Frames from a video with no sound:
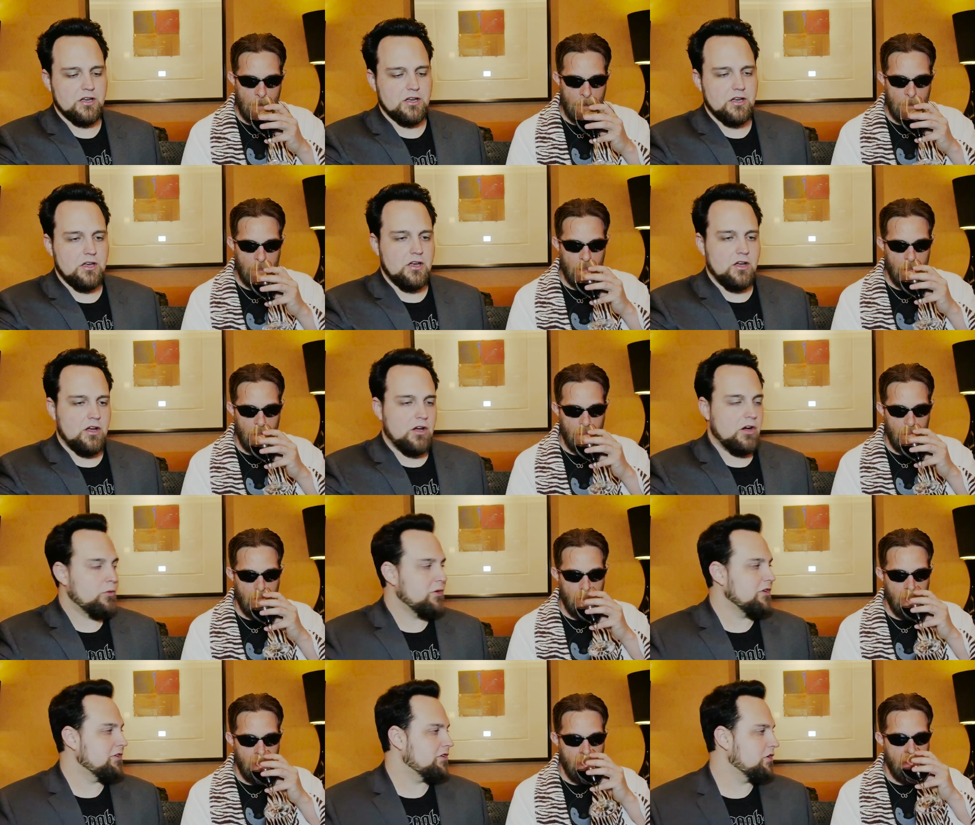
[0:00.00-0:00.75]
Speaker 1: like,
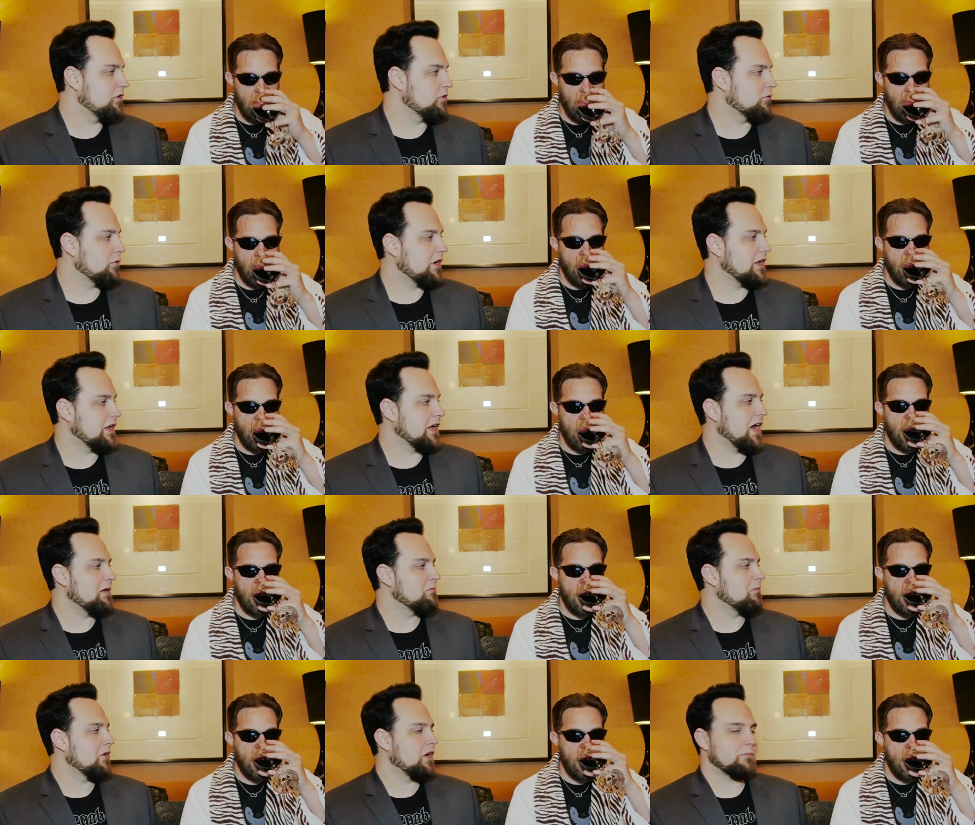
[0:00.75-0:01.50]
oh, we see you're
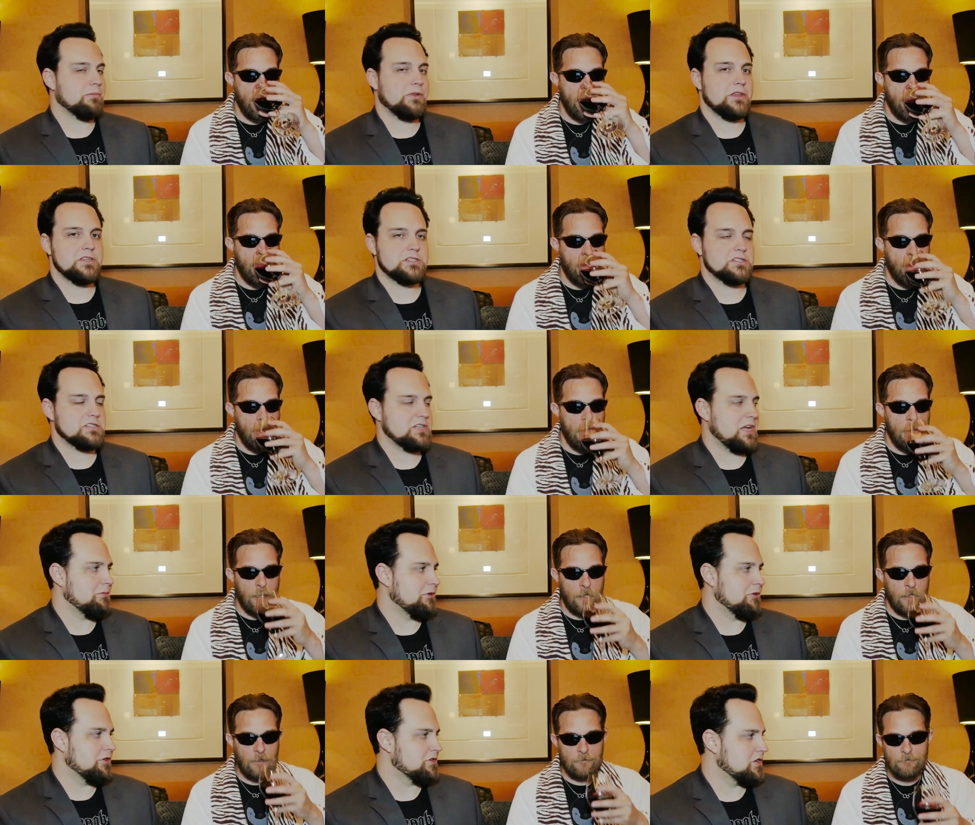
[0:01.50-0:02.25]
running ad block, please
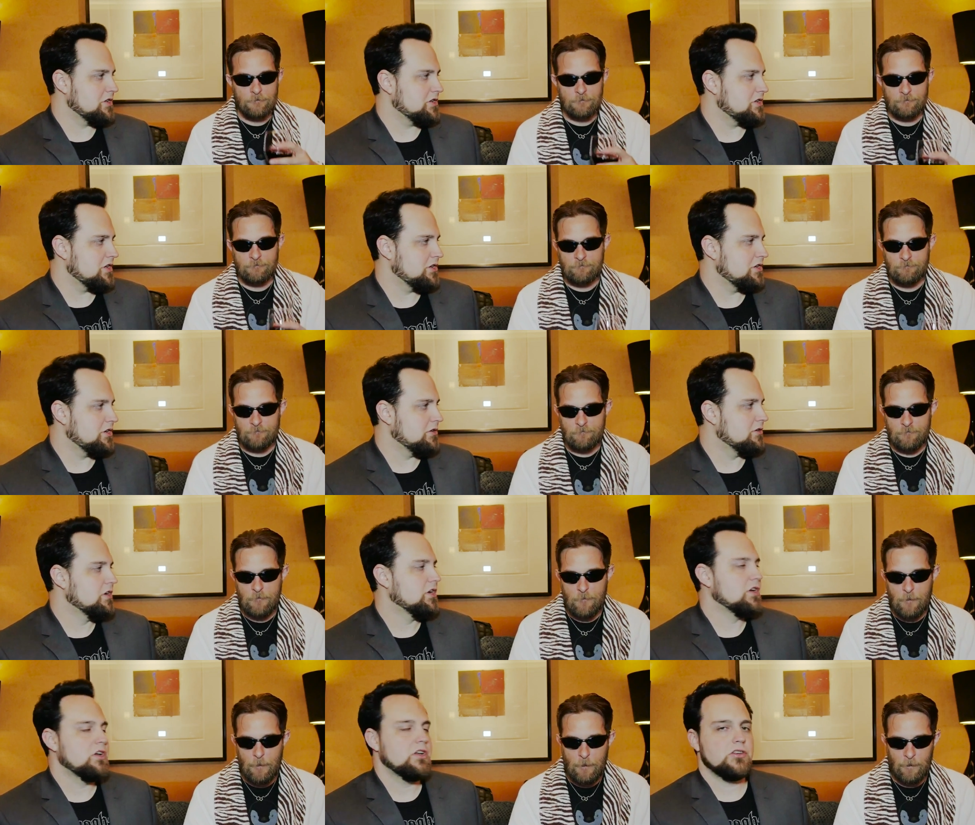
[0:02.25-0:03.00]
disable it to continue.